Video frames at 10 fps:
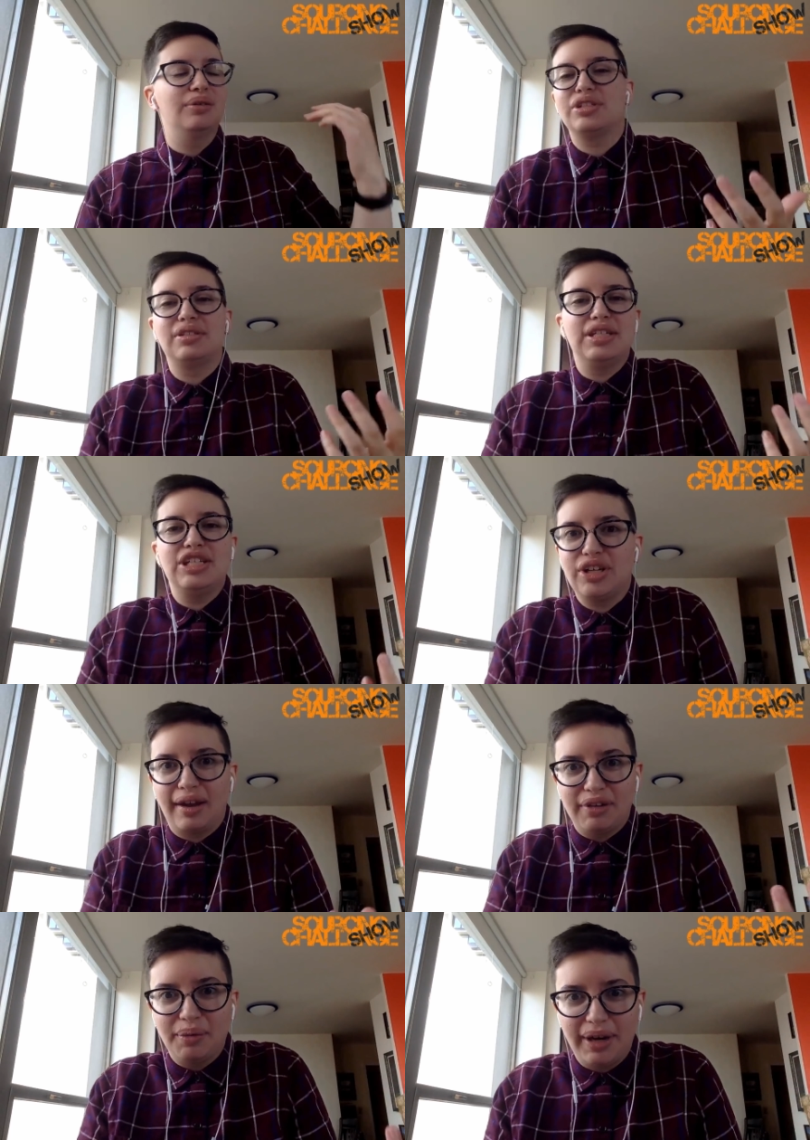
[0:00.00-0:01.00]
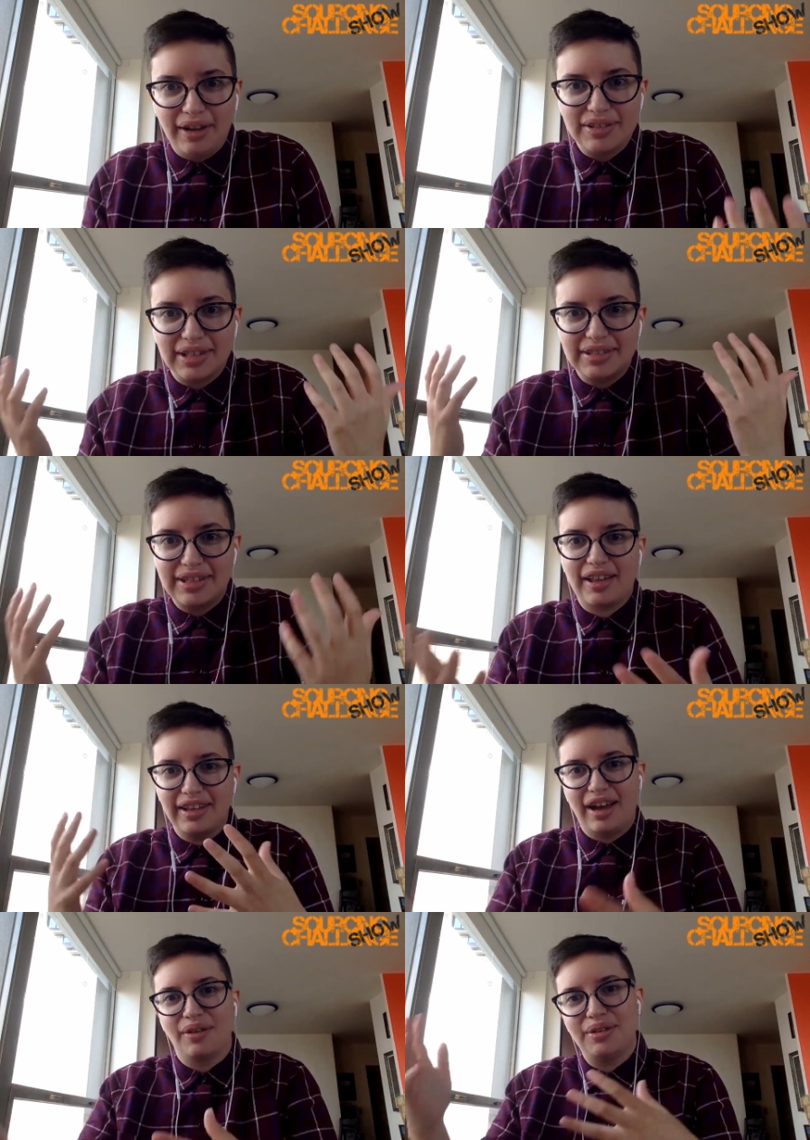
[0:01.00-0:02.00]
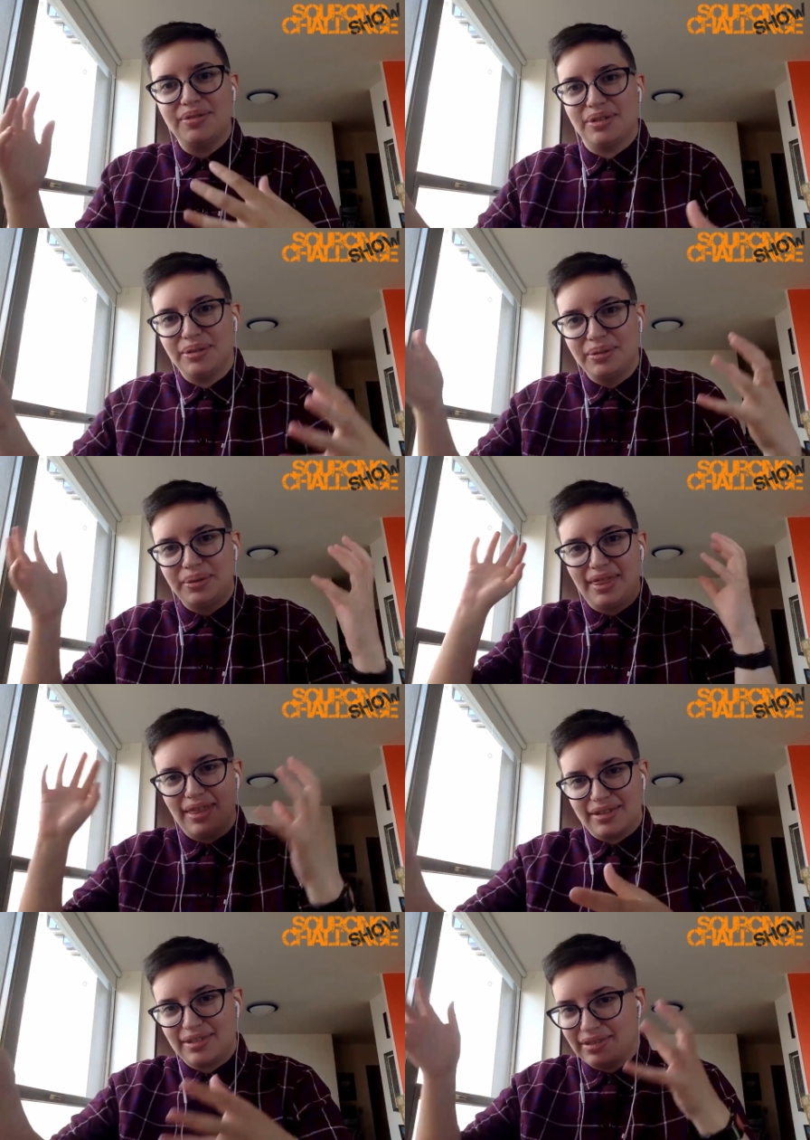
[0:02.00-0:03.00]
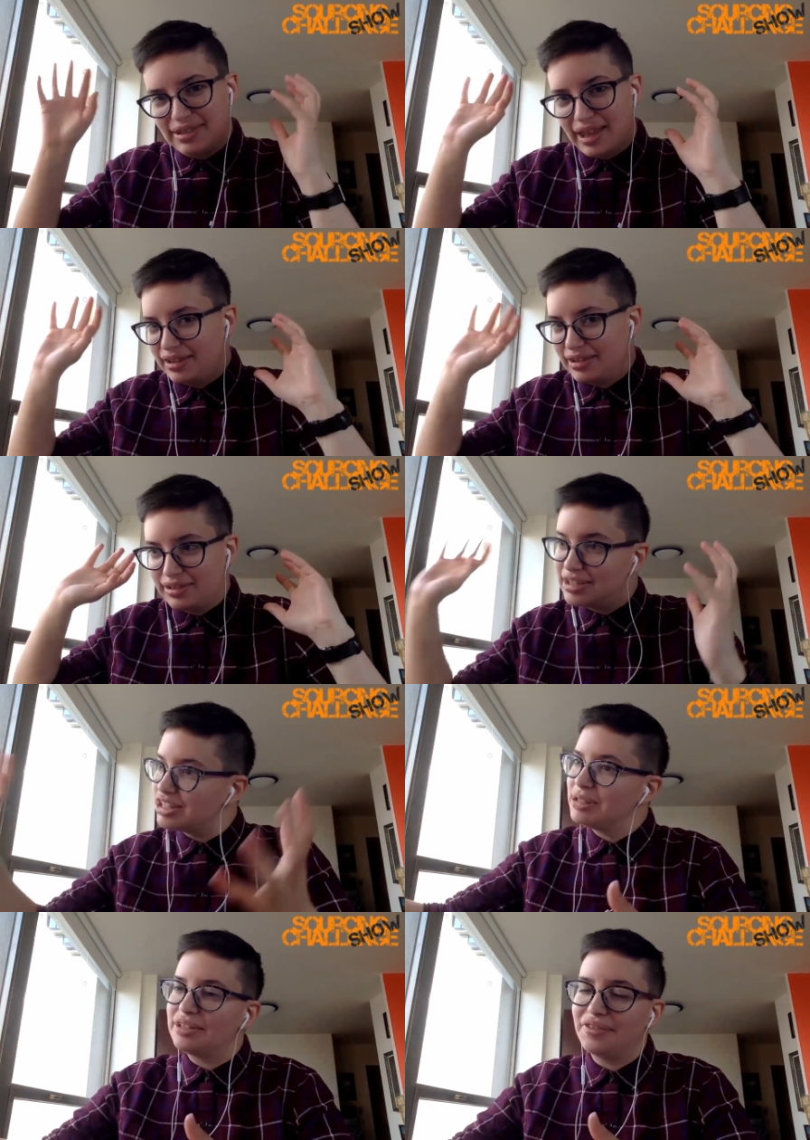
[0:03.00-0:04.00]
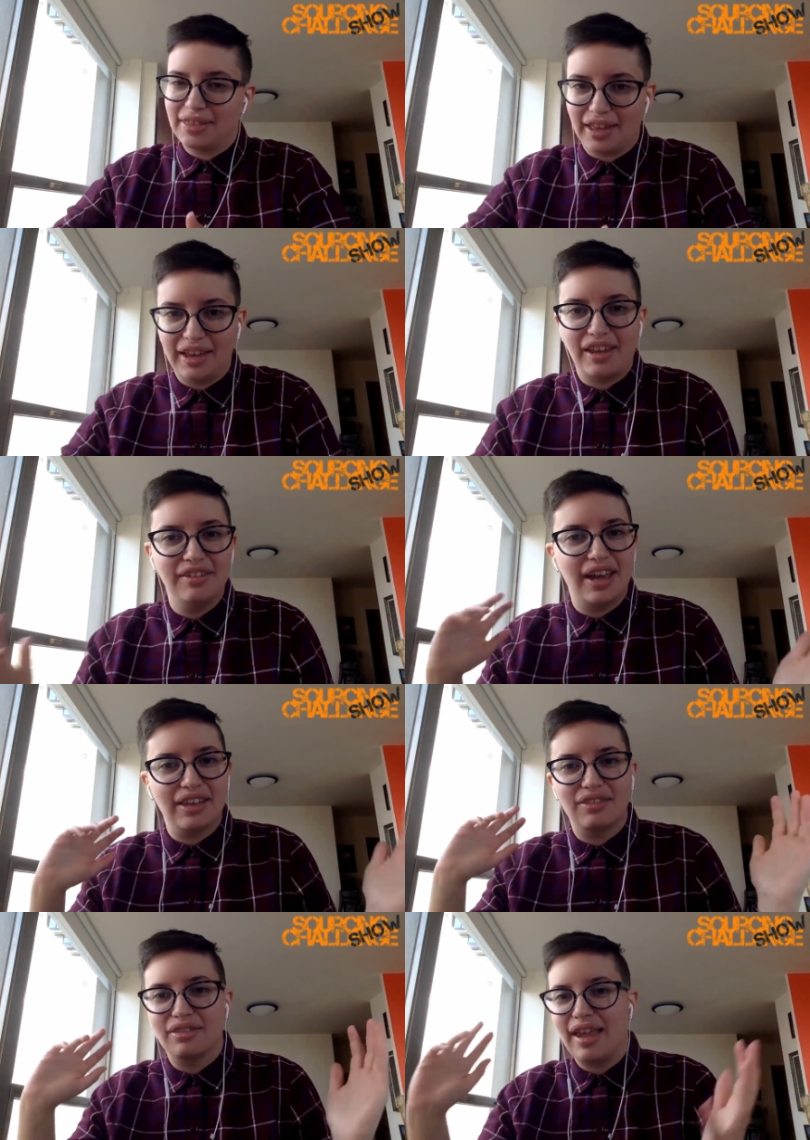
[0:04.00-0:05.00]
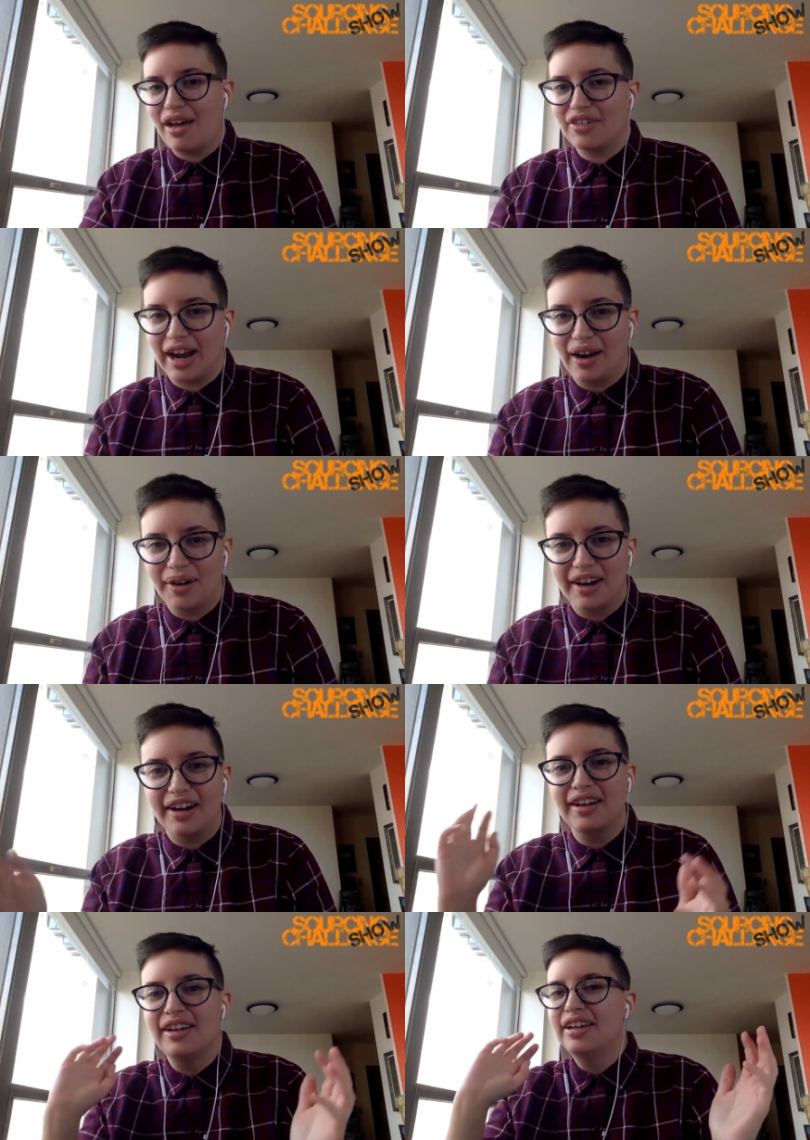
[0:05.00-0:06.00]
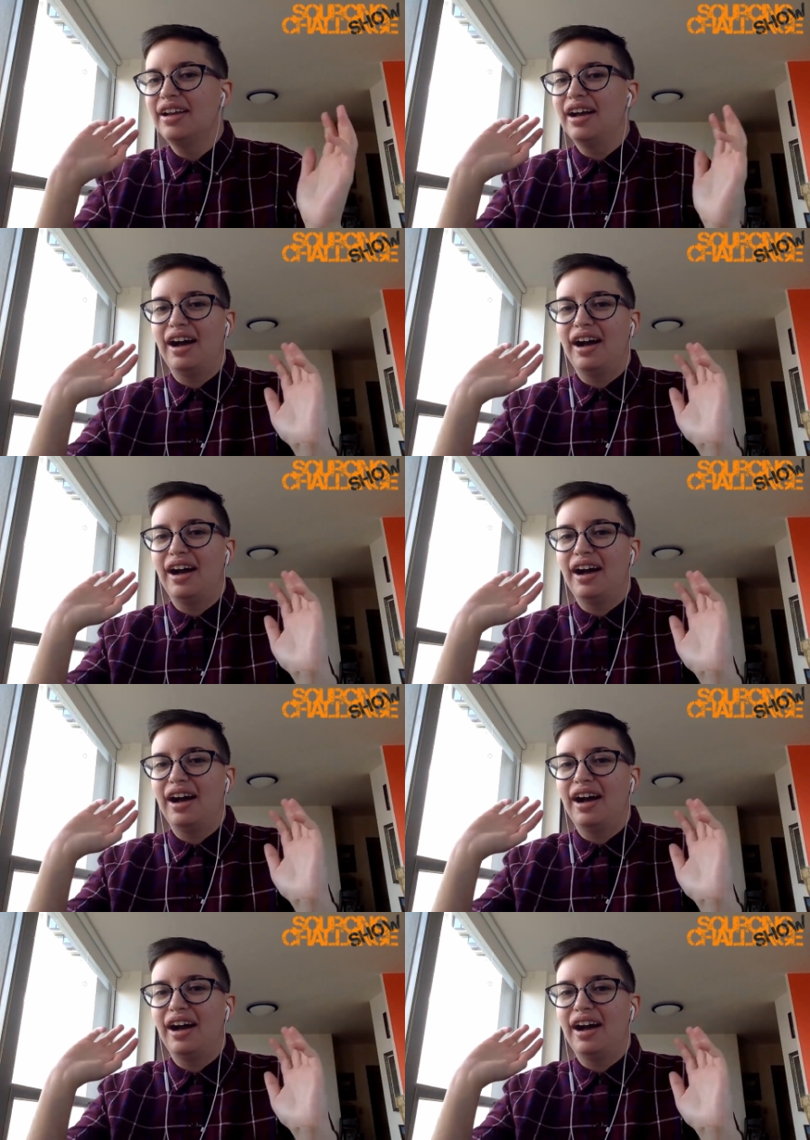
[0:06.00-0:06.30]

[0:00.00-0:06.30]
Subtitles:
you know, just teaching everyone else exactly how you do this, like this specific thing? You get half an hour,